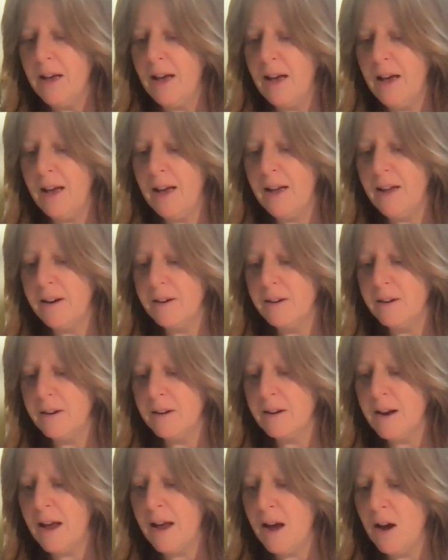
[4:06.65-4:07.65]
And
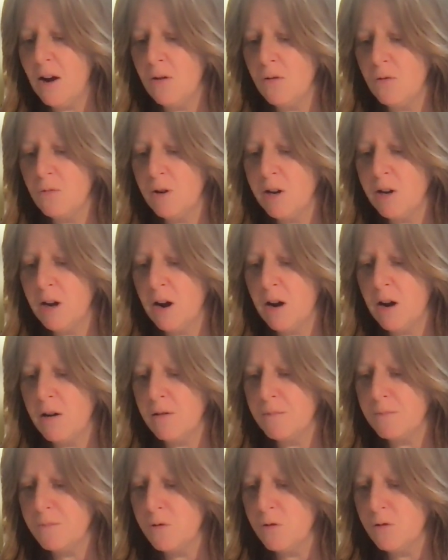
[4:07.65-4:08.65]
now we
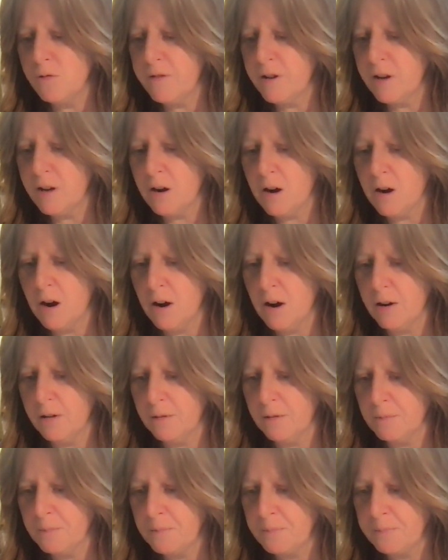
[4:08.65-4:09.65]
are moving
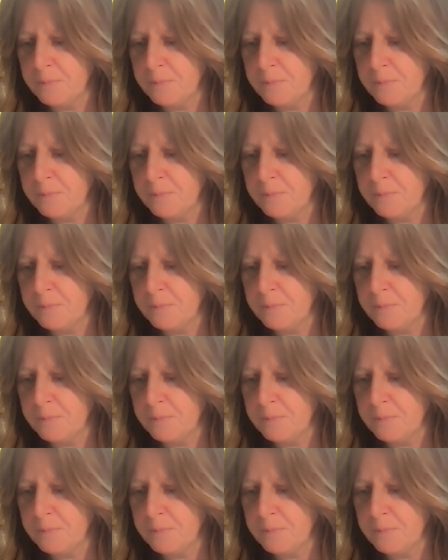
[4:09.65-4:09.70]
on.